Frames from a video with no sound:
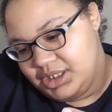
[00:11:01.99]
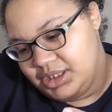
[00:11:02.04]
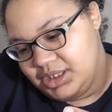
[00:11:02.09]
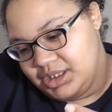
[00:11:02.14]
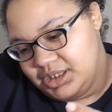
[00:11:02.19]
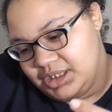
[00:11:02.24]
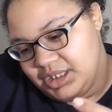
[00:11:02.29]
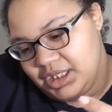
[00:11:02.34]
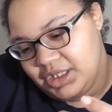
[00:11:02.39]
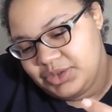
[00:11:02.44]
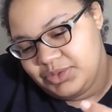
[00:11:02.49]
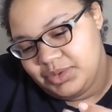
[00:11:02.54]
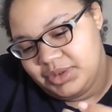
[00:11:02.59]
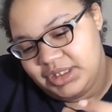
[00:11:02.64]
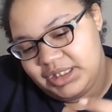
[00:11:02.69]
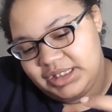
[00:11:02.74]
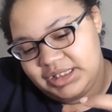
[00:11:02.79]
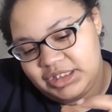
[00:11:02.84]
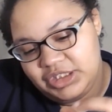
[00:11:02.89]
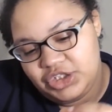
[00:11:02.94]
The next one
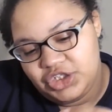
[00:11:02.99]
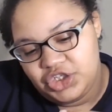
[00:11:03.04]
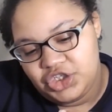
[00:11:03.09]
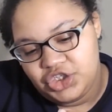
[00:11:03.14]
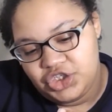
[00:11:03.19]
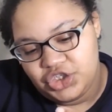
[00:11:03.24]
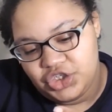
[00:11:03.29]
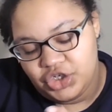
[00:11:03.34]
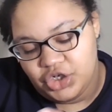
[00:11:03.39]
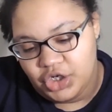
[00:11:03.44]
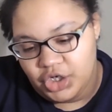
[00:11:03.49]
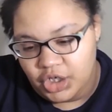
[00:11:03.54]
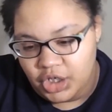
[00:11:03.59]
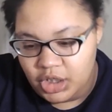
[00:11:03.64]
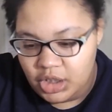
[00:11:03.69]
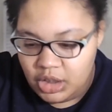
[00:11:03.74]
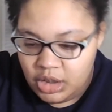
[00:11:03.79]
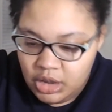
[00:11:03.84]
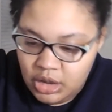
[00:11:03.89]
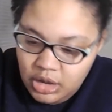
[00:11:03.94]
is in
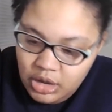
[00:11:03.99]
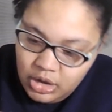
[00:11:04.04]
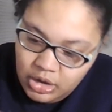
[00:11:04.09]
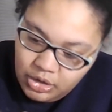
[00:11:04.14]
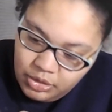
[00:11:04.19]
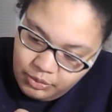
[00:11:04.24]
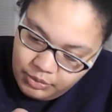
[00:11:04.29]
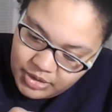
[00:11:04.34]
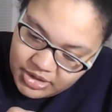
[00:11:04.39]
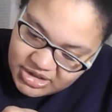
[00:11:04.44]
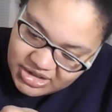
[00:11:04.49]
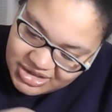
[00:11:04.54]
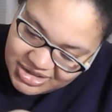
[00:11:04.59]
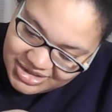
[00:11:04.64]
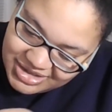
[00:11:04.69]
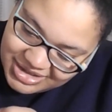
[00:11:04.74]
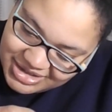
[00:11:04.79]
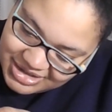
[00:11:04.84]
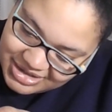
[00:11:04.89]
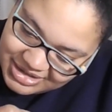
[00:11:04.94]
Sugar, which
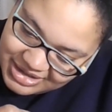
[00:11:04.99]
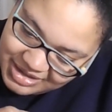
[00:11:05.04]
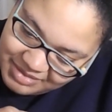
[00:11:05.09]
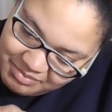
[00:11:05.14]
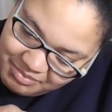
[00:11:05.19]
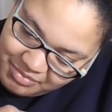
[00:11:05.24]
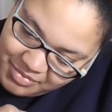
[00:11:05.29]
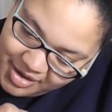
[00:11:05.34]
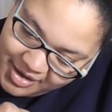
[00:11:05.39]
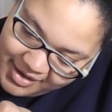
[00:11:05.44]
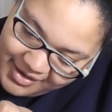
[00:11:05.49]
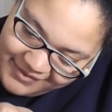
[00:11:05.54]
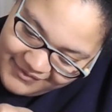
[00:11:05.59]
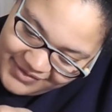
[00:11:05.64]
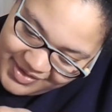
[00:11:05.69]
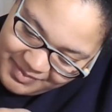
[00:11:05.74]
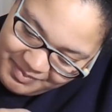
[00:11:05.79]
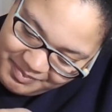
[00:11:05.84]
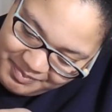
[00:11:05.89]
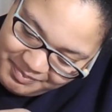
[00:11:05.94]
is this like
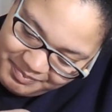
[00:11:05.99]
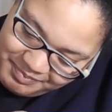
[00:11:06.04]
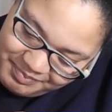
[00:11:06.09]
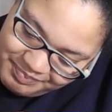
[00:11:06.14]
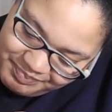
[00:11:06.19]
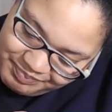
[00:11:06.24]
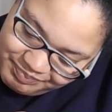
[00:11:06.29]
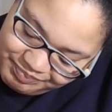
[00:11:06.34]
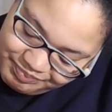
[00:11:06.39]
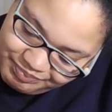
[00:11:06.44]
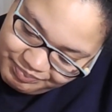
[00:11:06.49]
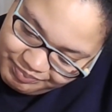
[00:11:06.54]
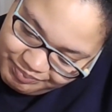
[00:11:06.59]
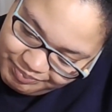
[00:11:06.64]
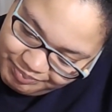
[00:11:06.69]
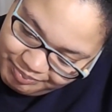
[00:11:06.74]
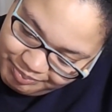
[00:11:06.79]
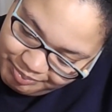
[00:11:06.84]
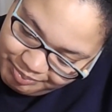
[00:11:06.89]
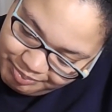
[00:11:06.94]
mauve-y,
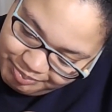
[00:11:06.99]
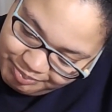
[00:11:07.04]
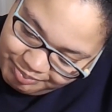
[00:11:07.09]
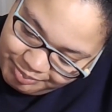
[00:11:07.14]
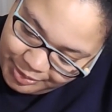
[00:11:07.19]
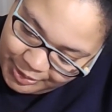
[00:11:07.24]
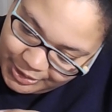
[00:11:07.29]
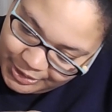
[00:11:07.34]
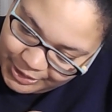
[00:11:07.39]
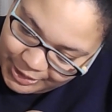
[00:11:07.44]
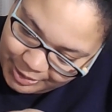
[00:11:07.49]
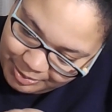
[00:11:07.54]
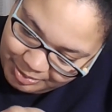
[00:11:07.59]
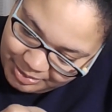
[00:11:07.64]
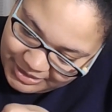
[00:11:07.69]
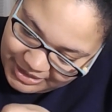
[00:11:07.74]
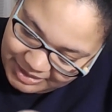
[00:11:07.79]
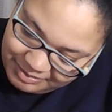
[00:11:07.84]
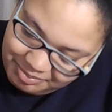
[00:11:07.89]
purpley